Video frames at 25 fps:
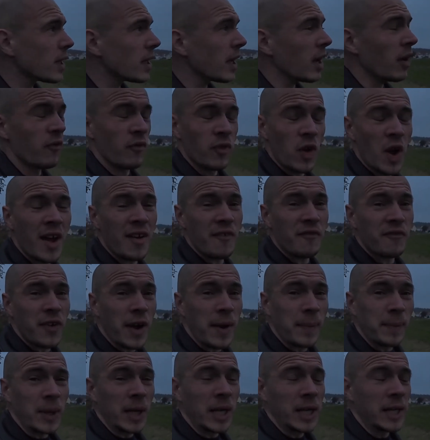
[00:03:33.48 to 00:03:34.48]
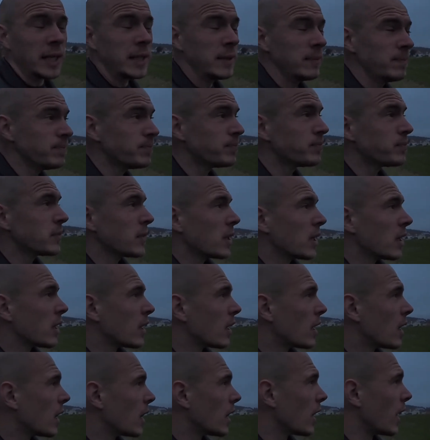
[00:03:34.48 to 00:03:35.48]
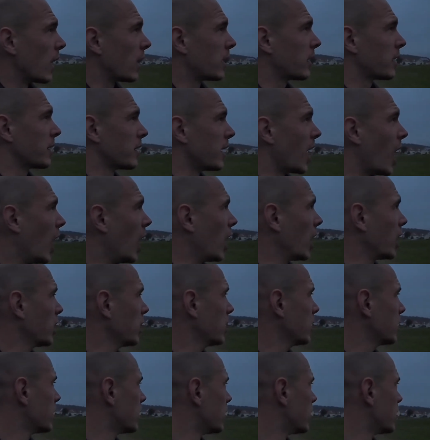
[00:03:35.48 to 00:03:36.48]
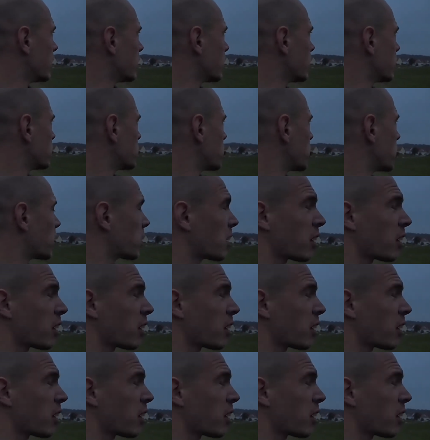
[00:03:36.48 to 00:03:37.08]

If you have family, it's nice and it's